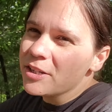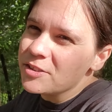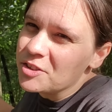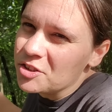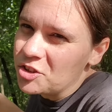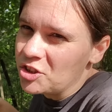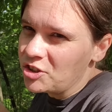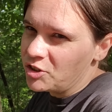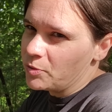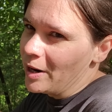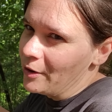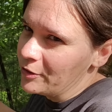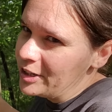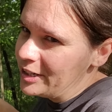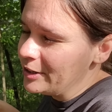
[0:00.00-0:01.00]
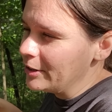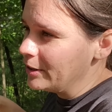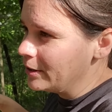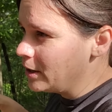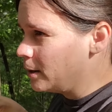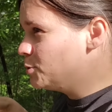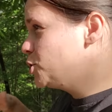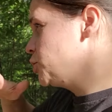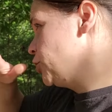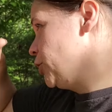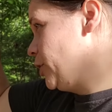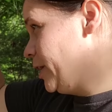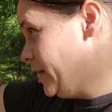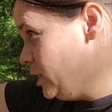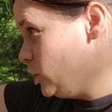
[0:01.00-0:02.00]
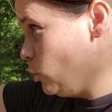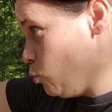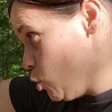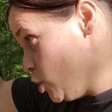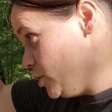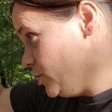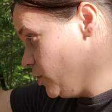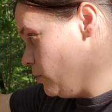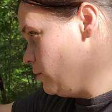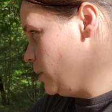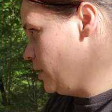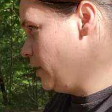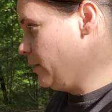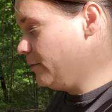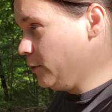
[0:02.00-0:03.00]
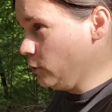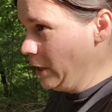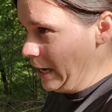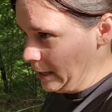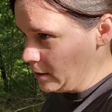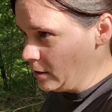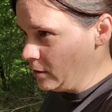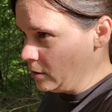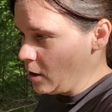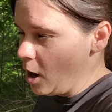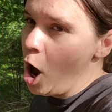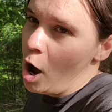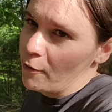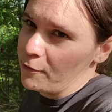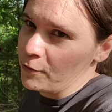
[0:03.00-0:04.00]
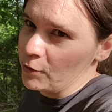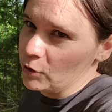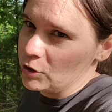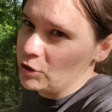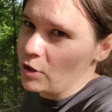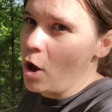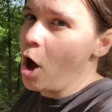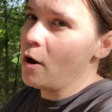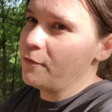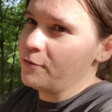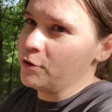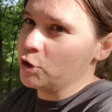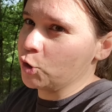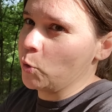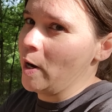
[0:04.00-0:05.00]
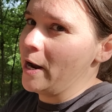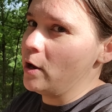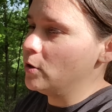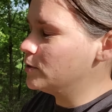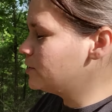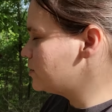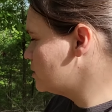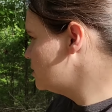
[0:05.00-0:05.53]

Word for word: because it's just around here. I'm sure in the woods over there, if you like off the off the trails,